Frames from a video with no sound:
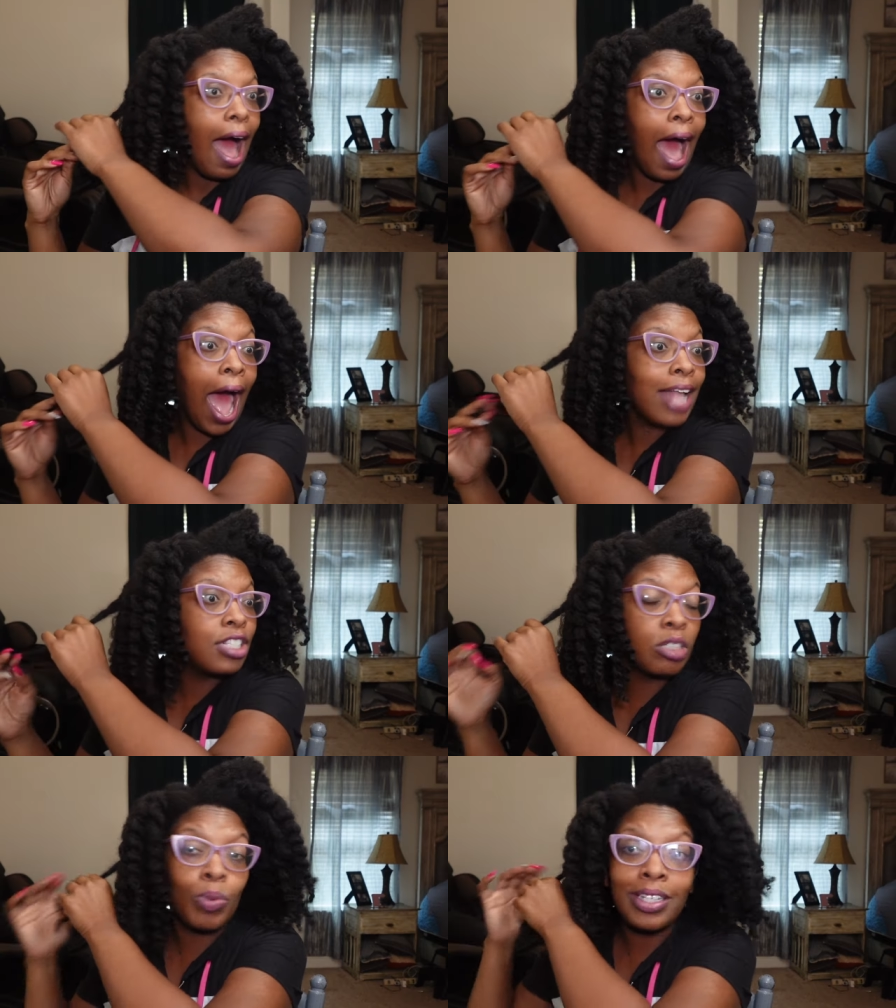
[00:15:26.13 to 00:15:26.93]
I
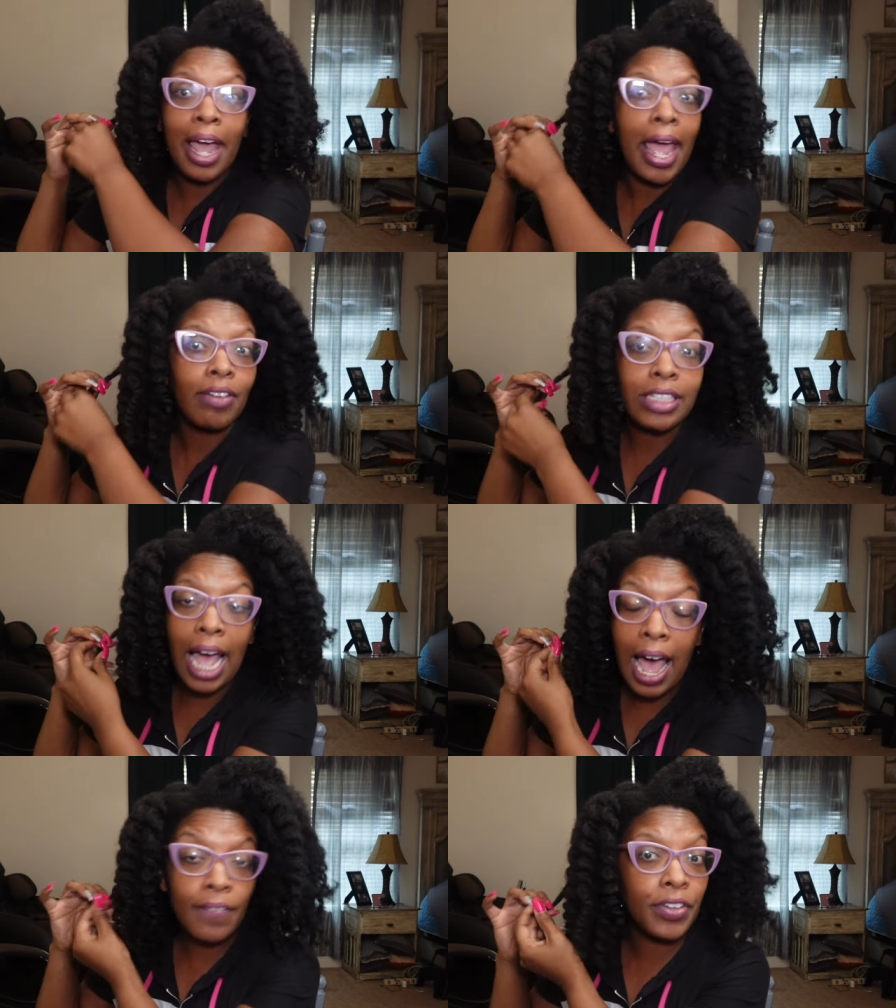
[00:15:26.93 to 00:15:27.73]
just would not have
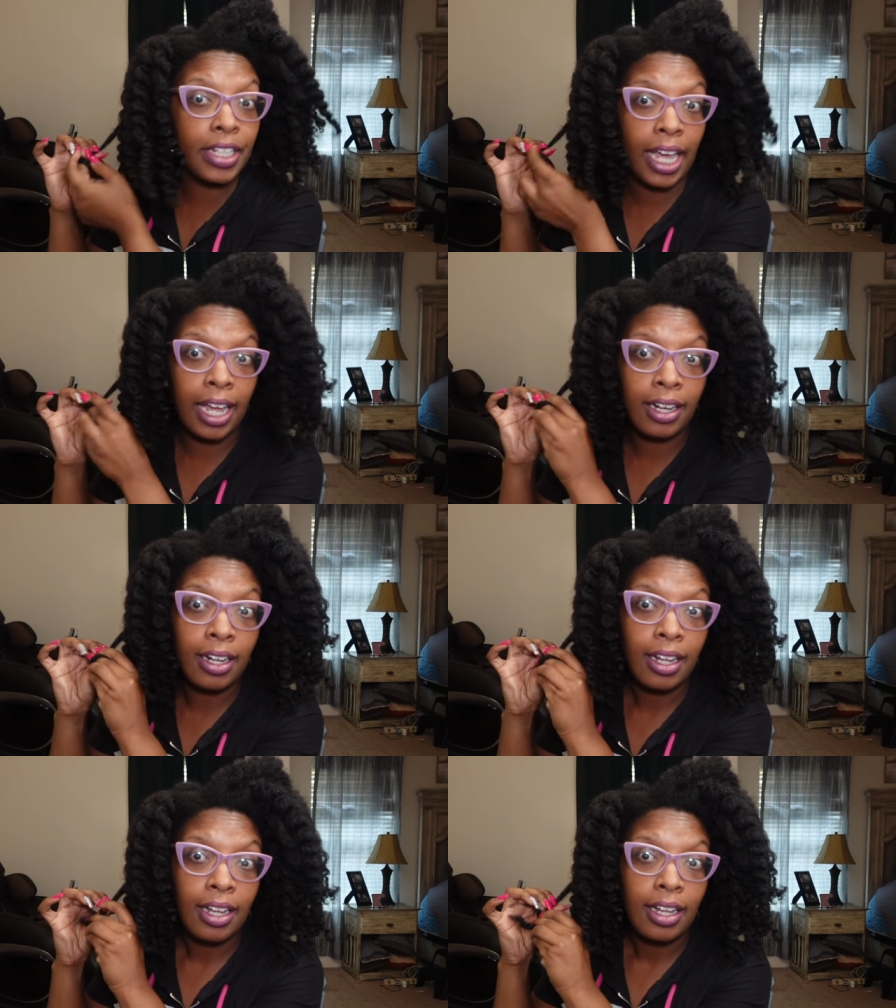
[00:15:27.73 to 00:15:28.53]
time for that.
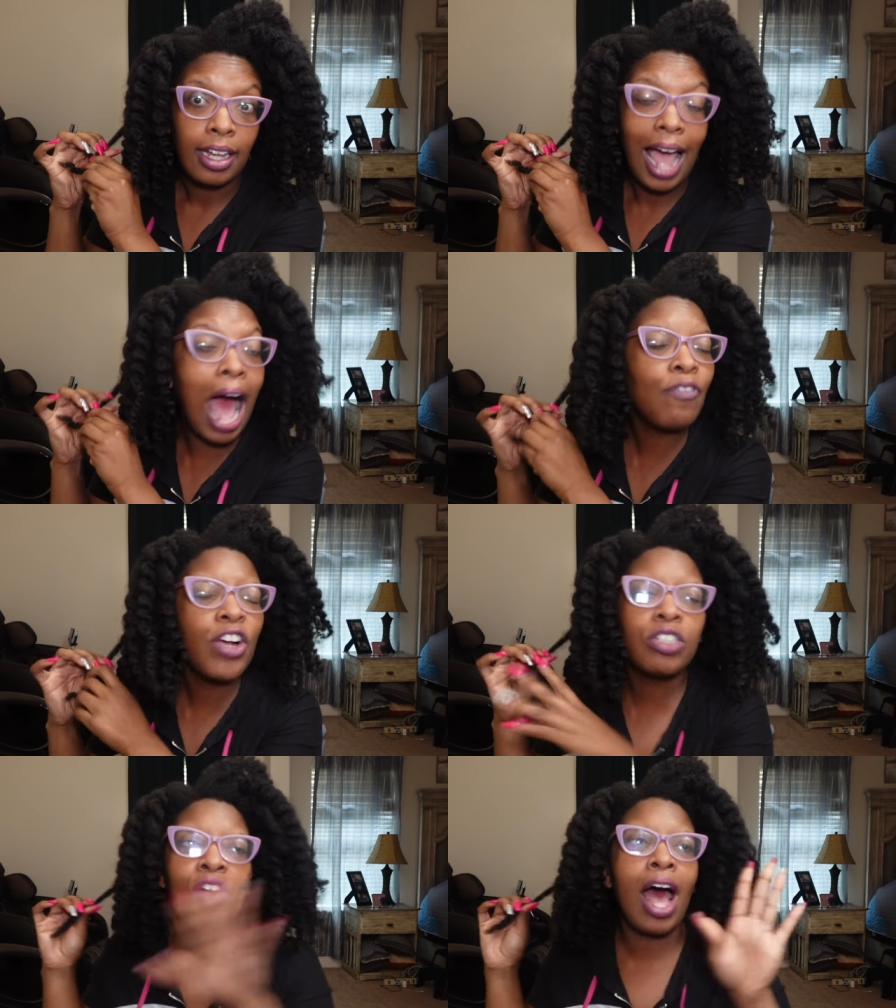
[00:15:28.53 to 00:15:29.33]
I,
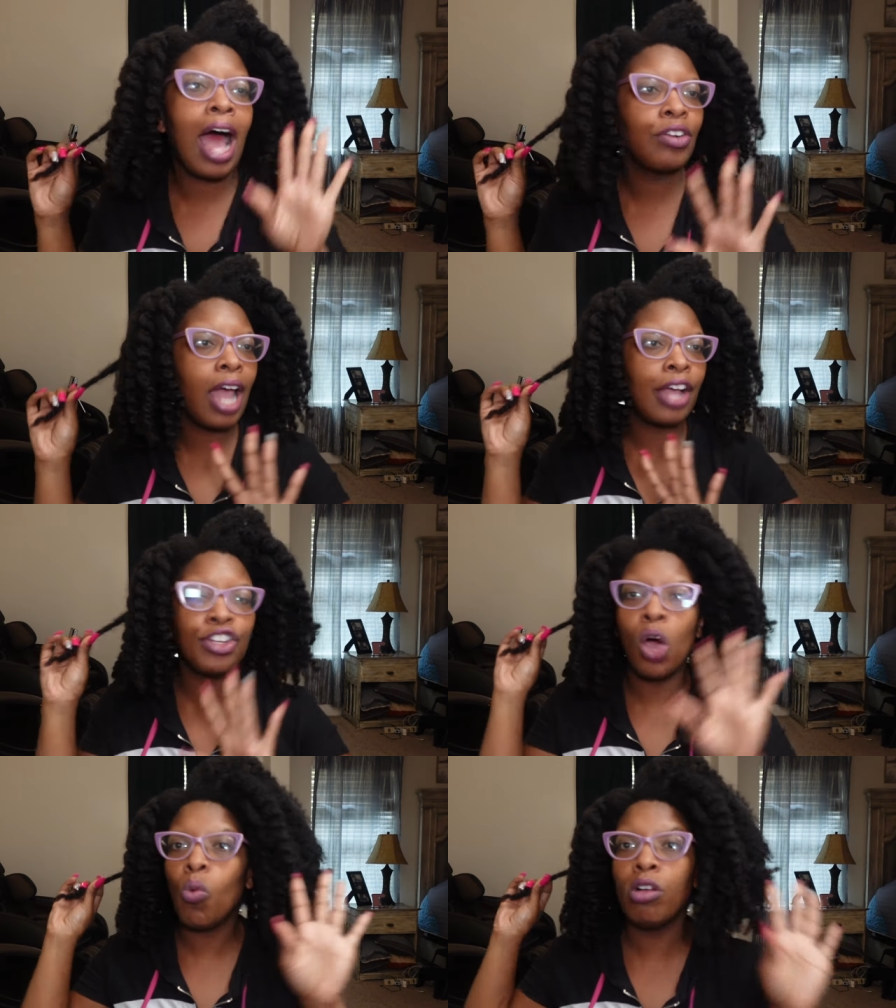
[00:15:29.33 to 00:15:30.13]
first of all, I, I
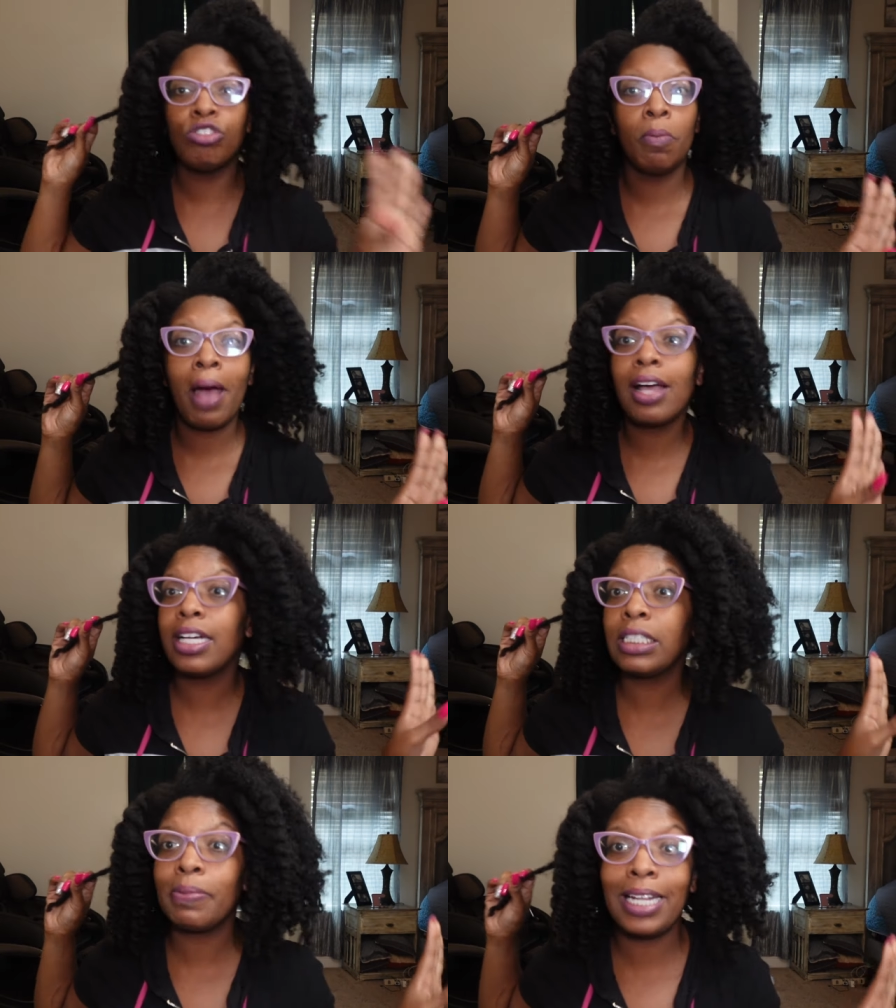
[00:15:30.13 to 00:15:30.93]
don't want to. My
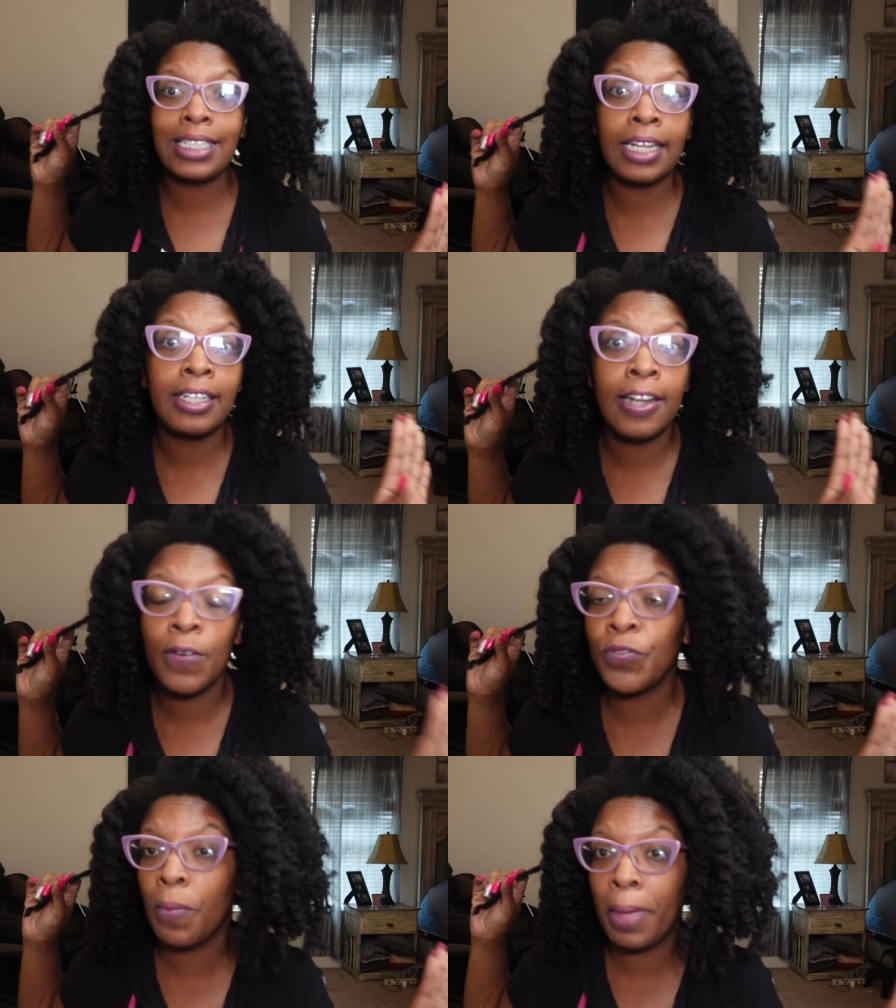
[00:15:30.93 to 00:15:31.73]
husband is
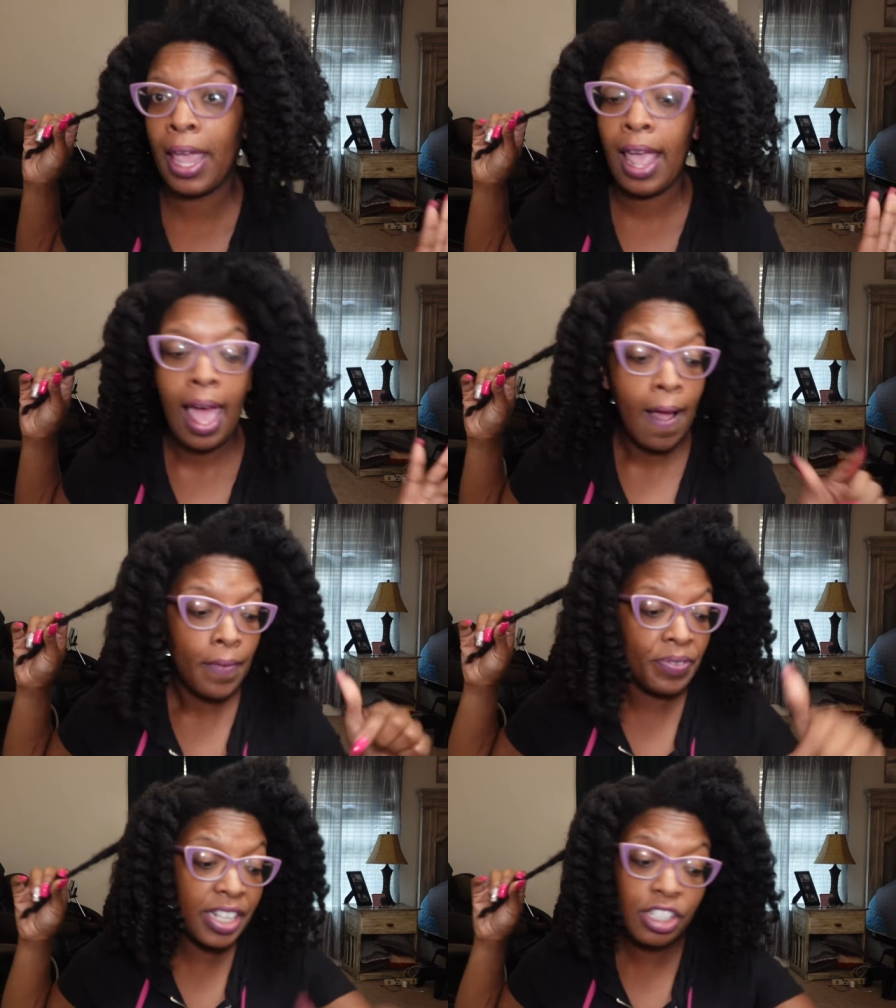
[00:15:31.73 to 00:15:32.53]
enough for me.
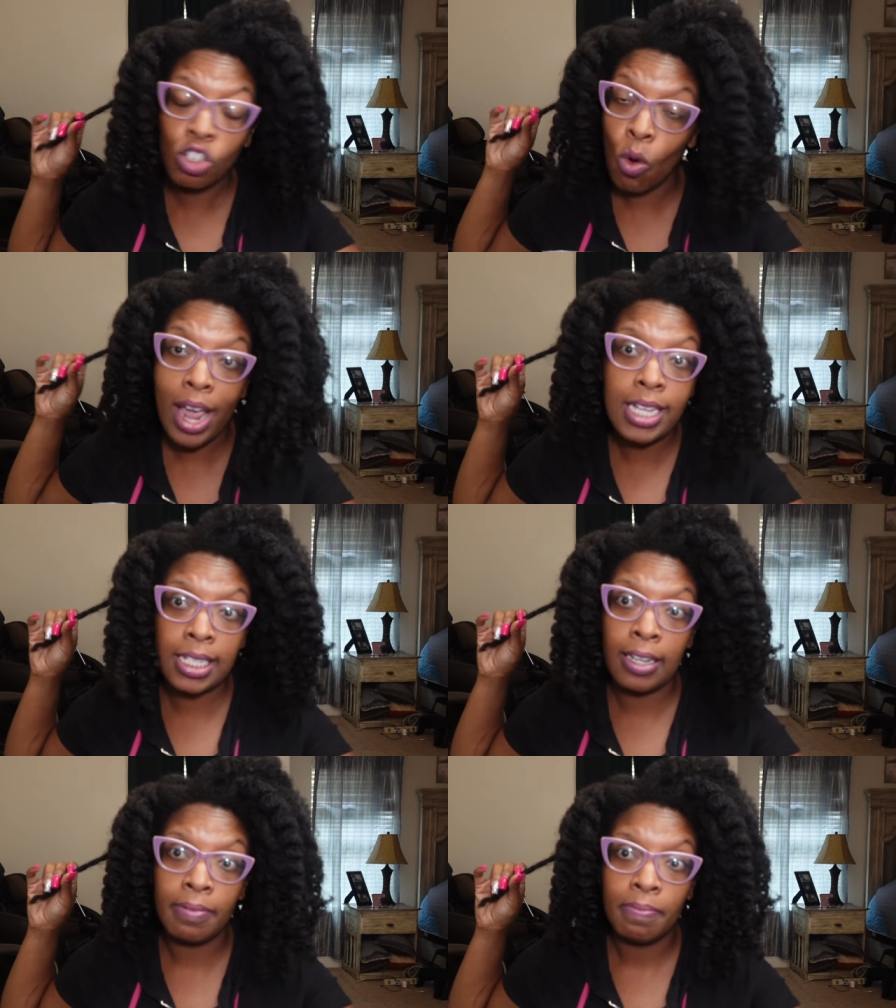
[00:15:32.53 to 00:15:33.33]
This is
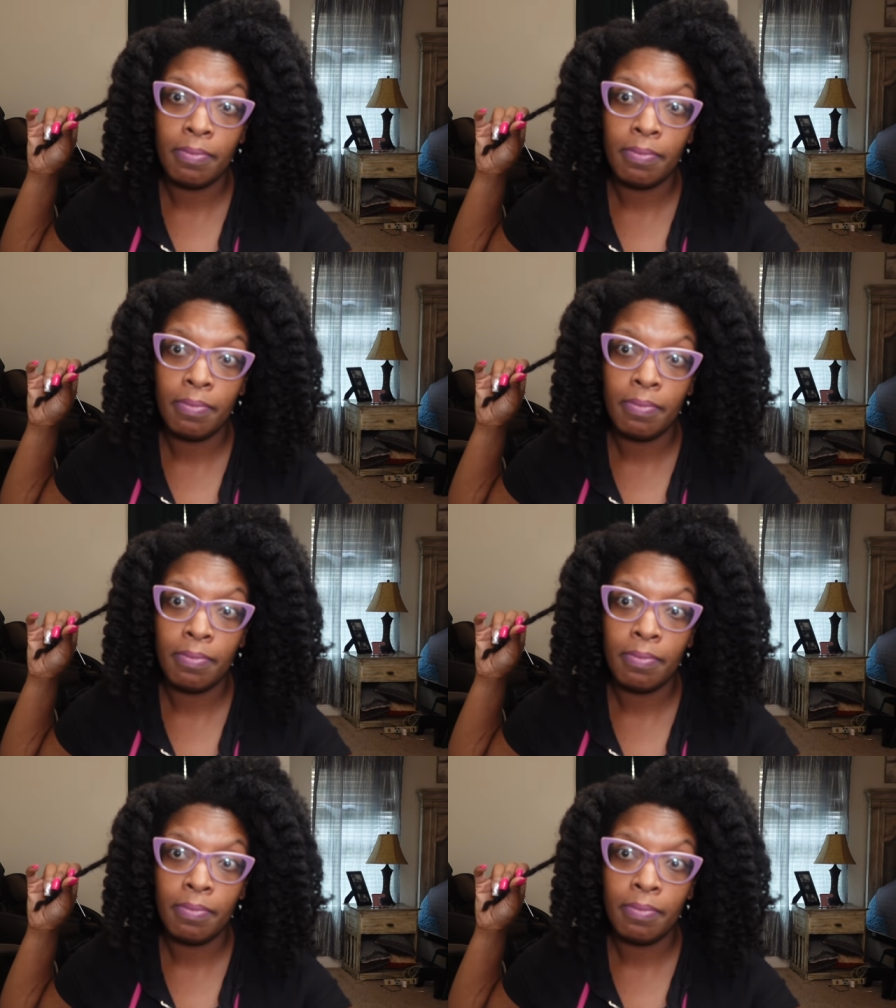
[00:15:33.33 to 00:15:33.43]
crazy.